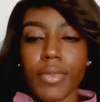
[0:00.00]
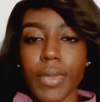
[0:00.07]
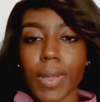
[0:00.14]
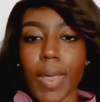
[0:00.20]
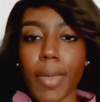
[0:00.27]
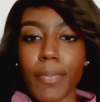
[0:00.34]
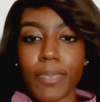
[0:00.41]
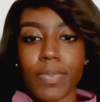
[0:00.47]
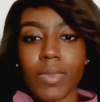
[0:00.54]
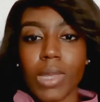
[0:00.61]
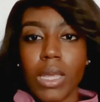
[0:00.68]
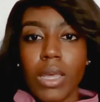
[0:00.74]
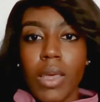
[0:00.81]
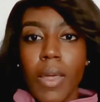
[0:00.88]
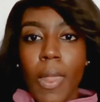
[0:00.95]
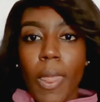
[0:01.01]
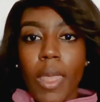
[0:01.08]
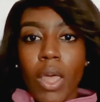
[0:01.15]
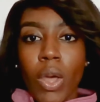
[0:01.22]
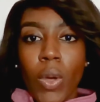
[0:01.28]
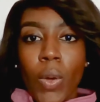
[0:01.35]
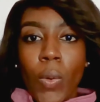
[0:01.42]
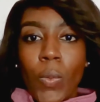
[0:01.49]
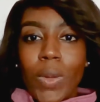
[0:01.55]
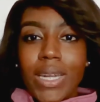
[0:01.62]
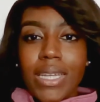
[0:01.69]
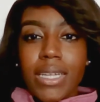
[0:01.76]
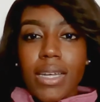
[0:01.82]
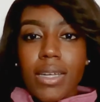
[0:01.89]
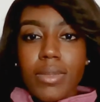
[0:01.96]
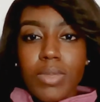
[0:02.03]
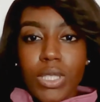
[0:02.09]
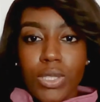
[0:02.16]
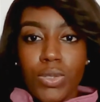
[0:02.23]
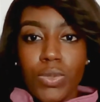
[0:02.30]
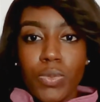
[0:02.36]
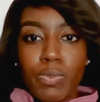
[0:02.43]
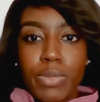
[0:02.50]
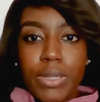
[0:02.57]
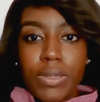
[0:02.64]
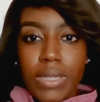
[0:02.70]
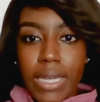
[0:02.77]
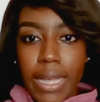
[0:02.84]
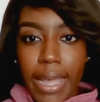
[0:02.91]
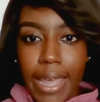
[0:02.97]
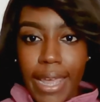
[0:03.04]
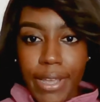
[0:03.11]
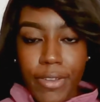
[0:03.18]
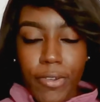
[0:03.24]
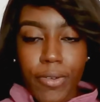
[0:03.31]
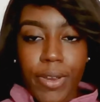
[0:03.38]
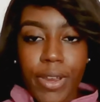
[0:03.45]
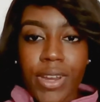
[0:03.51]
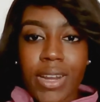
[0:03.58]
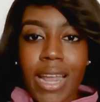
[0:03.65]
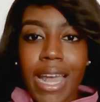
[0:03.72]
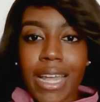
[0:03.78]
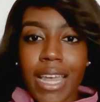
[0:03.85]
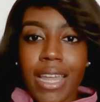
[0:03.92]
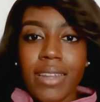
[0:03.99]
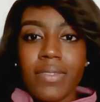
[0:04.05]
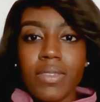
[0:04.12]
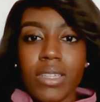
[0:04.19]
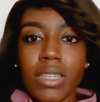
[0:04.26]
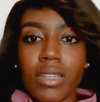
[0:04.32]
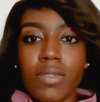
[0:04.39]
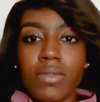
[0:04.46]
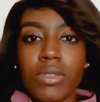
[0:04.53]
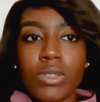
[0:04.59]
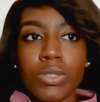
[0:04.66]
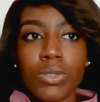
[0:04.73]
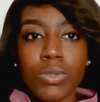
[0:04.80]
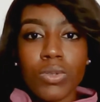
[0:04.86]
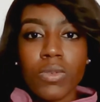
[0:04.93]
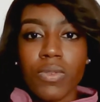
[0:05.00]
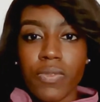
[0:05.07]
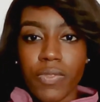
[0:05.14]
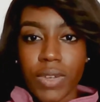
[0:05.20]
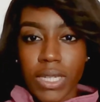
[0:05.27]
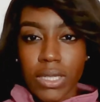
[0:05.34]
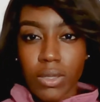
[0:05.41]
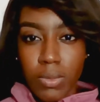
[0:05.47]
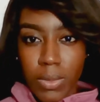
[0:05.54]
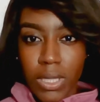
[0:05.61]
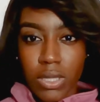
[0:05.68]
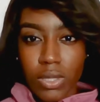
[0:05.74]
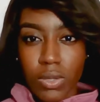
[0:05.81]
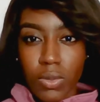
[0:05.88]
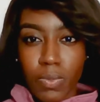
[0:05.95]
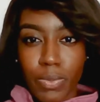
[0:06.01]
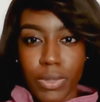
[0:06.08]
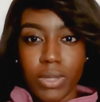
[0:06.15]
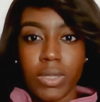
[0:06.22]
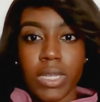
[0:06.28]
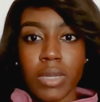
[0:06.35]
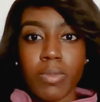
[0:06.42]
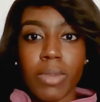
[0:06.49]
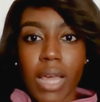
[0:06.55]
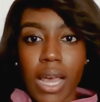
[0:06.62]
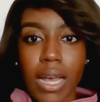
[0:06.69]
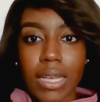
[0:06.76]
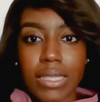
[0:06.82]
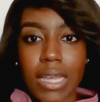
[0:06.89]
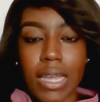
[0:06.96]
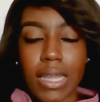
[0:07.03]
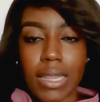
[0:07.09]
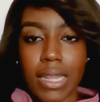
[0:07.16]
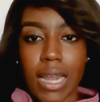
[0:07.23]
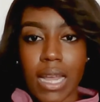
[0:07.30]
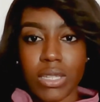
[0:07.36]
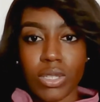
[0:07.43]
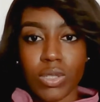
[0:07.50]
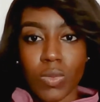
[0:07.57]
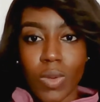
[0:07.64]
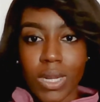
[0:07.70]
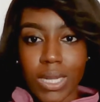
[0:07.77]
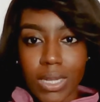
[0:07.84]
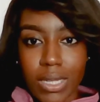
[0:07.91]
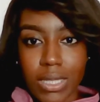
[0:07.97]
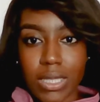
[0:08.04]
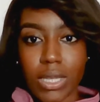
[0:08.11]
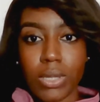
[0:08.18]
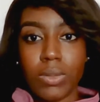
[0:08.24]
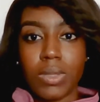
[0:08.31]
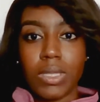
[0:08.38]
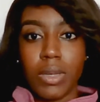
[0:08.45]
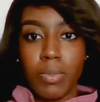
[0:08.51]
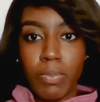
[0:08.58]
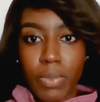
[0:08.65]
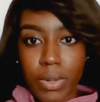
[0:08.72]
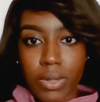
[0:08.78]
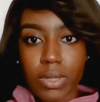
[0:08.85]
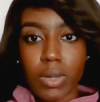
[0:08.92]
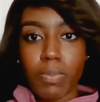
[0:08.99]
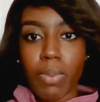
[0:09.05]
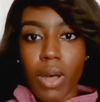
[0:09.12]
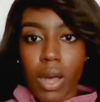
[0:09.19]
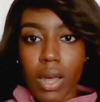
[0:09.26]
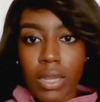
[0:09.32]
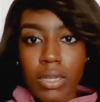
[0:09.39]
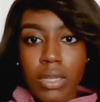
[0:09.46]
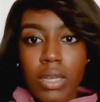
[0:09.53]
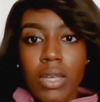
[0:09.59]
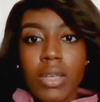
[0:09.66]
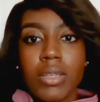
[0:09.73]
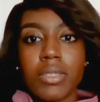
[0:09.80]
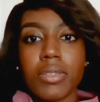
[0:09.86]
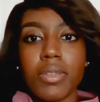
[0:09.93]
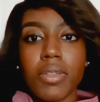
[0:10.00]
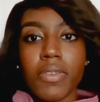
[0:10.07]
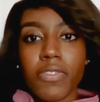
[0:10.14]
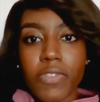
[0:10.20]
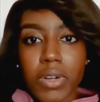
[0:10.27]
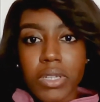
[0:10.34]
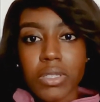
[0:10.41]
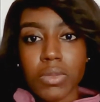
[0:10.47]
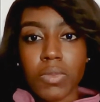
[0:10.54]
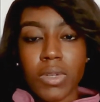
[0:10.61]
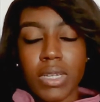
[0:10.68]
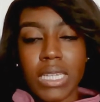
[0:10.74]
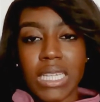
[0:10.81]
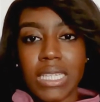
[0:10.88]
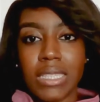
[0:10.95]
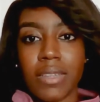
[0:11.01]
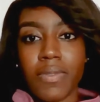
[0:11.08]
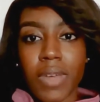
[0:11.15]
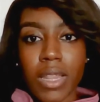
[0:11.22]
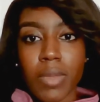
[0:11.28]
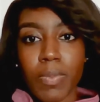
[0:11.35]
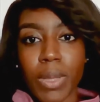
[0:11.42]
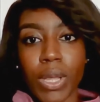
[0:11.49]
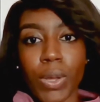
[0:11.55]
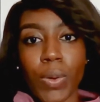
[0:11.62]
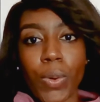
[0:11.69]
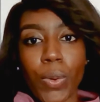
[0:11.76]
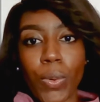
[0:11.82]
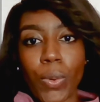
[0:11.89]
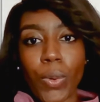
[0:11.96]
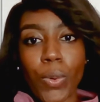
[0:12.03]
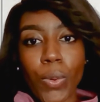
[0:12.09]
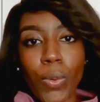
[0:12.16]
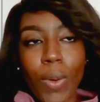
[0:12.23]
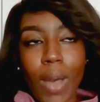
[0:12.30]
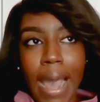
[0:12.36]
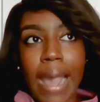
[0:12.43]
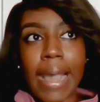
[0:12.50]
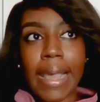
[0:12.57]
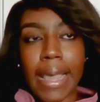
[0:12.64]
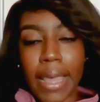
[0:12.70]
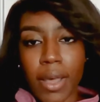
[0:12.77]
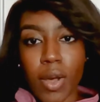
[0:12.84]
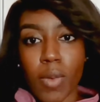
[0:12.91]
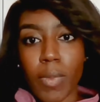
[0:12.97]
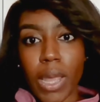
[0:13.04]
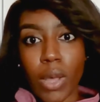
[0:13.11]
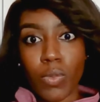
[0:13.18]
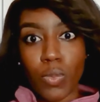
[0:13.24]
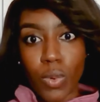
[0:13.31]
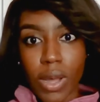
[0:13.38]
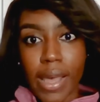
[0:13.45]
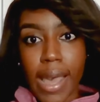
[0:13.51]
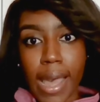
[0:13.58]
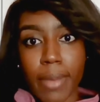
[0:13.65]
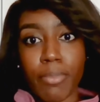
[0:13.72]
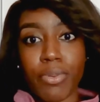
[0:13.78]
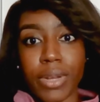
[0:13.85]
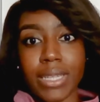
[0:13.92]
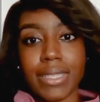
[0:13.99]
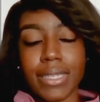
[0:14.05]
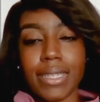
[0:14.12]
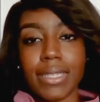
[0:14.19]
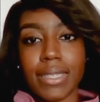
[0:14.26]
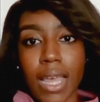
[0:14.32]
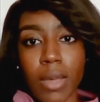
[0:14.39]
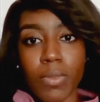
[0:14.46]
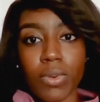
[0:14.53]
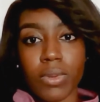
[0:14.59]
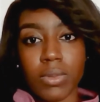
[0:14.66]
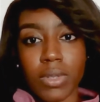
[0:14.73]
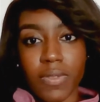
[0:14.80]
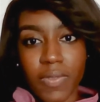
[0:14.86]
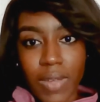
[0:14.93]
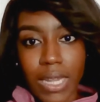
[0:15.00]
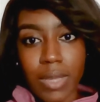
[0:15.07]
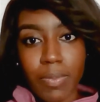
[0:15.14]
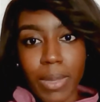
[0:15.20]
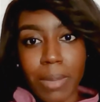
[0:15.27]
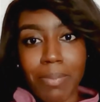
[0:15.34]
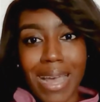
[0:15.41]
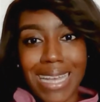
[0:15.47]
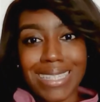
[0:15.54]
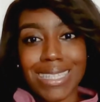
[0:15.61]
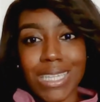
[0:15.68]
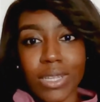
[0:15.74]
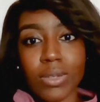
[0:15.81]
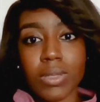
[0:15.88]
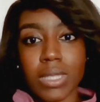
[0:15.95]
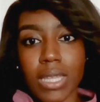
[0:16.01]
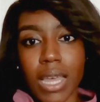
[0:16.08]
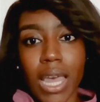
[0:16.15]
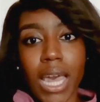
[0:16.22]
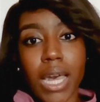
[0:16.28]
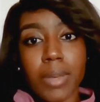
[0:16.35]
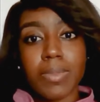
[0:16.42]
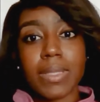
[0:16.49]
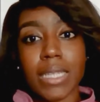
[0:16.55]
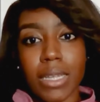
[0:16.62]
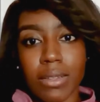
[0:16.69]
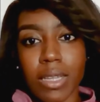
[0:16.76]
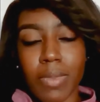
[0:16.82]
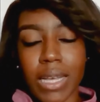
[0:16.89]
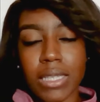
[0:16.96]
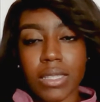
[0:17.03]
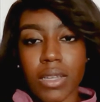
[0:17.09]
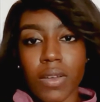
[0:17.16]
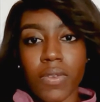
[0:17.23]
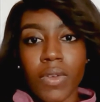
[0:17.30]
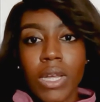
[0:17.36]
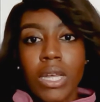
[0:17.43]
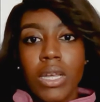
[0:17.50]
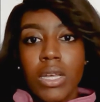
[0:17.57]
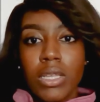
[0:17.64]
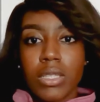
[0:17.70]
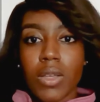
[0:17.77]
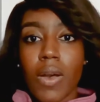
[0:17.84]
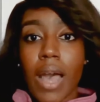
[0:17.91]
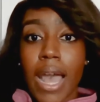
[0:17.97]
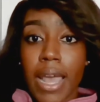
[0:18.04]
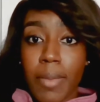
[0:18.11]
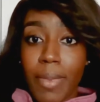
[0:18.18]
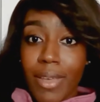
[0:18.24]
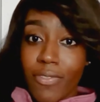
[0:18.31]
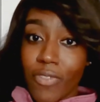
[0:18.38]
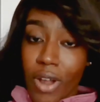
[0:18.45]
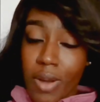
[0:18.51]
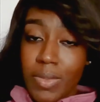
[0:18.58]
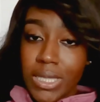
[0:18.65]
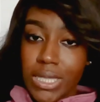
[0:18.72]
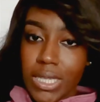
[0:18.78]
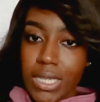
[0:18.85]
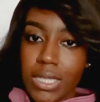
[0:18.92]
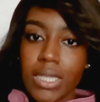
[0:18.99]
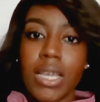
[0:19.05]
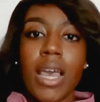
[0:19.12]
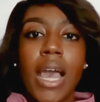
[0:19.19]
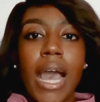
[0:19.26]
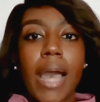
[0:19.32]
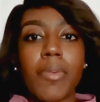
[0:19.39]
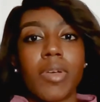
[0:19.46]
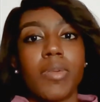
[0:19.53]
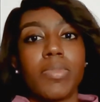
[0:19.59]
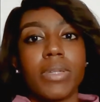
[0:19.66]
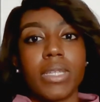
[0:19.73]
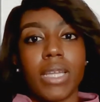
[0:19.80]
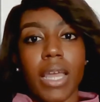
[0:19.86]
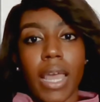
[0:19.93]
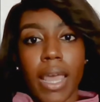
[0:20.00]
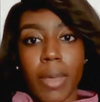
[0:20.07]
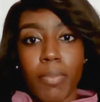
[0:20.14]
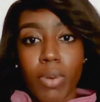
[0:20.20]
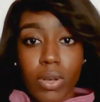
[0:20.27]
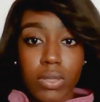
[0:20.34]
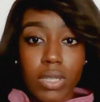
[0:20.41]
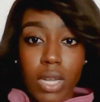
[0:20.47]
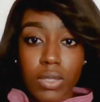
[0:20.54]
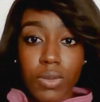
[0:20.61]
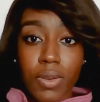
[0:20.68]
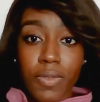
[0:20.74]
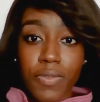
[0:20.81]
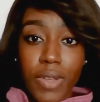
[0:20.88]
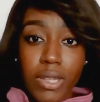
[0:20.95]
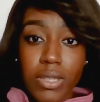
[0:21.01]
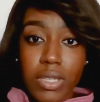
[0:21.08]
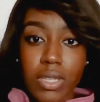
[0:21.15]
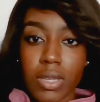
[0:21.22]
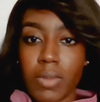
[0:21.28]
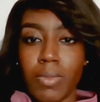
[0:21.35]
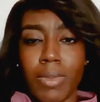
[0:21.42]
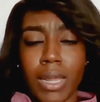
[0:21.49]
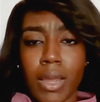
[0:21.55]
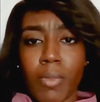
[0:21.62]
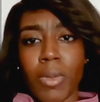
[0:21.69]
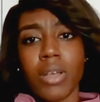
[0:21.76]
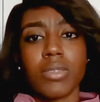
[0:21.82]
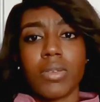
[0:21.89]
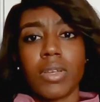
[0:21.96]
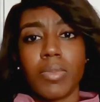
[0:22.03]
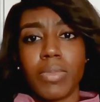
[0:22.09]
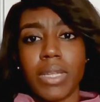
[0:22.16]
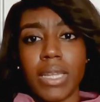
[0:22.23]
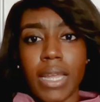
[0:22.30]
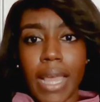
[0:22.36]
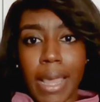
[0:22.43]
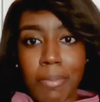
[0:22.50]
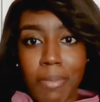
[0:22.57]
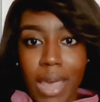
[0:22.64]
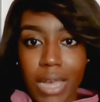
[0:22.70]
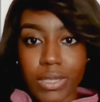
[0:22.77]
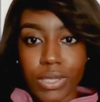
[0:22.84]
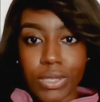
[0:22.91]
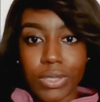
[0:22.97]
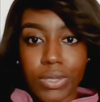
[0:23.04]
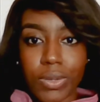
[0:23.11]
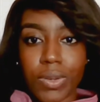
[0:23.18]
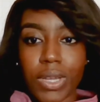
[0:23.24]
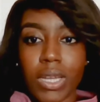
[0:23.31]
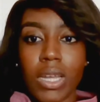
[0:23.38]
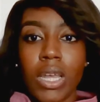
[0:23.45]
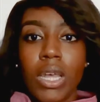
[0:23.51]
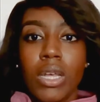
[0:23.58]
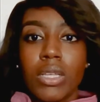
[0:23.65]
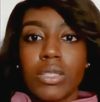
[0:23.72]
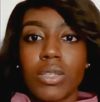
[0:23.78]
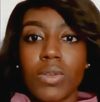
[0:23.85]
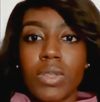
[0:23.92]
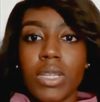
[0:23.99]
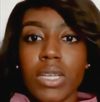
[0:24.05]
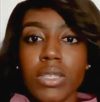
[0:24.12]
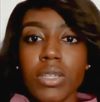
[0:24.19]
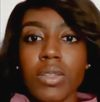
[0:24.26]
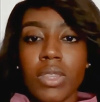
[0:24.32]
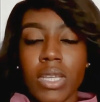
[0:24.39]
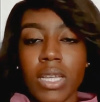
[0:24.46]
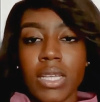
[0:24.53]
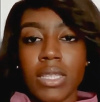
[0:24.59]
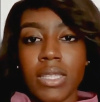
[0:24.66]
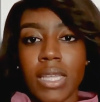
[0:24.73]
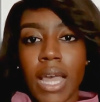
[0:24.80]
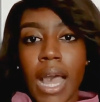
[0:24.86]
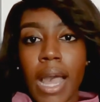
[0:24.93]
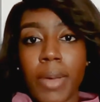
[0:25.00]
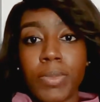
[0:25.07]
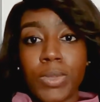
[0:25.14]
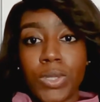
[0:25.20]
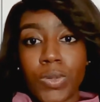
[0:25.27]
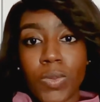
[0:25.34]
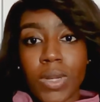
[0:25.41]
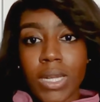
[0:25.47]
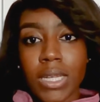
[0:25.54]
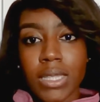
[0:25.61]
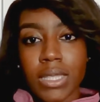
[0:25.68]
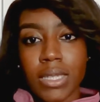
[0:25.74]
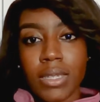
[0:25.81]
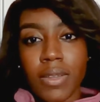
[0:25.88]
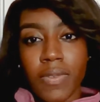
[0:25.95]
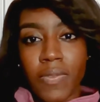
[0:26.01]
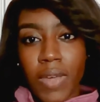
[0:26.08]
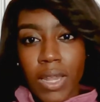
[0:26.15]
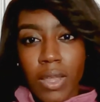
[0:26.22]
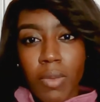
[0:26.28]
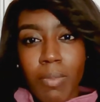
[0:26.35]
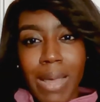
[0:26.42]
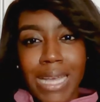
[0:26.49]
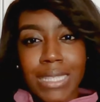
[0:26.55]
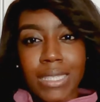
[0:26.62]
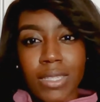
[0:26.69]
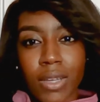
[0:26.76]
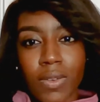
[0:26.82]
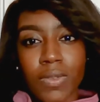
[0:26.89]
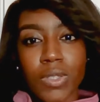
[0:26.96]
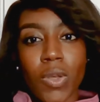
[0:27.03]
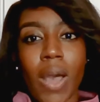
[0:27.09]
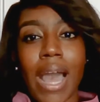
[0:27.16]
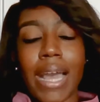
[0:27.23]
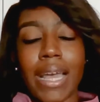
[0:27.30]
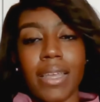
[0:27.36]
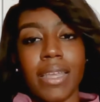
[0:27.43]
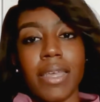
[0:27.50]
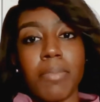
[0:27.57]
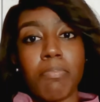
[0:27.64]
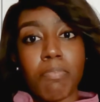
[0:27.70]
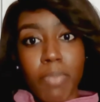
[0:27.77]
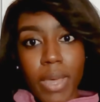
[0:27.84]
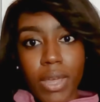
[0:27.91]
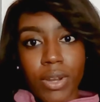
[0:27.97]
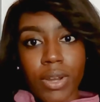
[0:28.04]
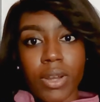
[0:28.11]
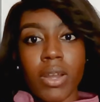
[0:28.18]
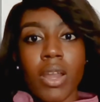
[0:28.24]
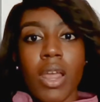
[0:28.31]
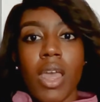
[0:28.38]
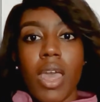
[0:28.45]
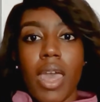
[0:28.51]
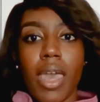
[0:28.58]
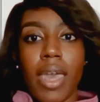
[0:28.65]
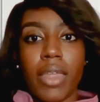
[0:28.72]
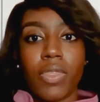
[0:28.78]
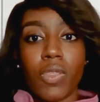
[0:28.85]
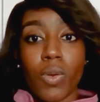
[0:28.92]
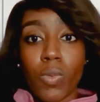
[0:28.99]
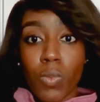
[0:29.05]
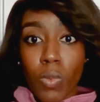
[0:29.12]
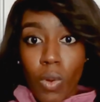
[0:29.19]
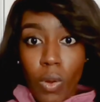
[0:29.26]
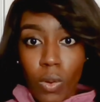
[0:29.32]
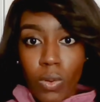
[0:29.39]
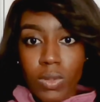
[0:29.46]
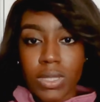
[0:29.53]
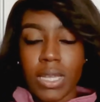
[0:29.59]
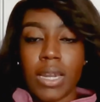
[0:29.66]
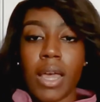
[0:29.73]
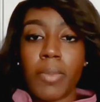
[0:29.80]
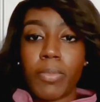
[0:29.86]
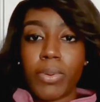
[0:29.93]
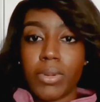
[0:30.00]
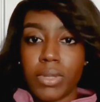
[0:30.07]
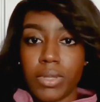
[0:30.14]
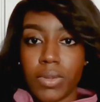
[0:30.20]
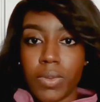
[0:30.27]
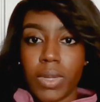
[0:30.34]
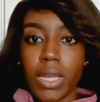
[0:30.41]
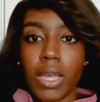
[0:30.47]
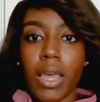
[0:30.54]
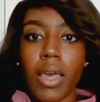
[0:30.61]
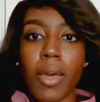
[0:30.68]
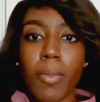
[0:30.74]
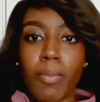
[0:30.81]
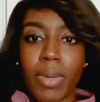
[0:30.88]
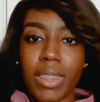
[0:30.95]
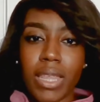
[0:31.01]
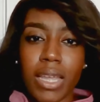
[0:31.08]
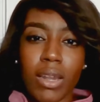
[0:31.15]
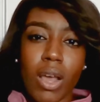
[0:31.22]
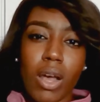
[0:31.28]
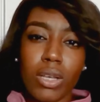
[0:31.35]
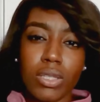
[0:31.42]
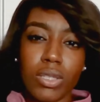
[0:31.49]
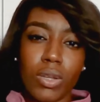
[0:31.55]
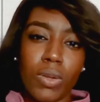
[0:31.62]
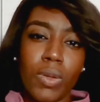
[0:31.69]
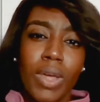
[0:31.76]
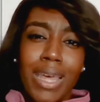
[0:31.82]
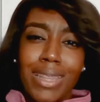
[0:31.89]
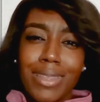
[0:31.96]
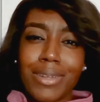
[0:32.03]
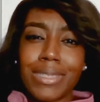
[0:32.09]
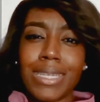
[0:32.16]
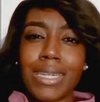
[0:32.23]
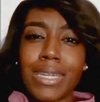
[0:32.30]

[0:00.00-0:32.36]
Okay. When it comes to building a career, I kind of think of two fundamental building blocks that I just want to continue to build upon. So the first one is developing who I am and what I bring to the table, developing my skill set, upskilling myself. So I am a pharmacist. I'm completing a postdoctoral fellowship, and I'm also completing a master's degree. So these are things that I'm doing to develop myself so I could get better at the roles that I'm pursuing. But then also there's a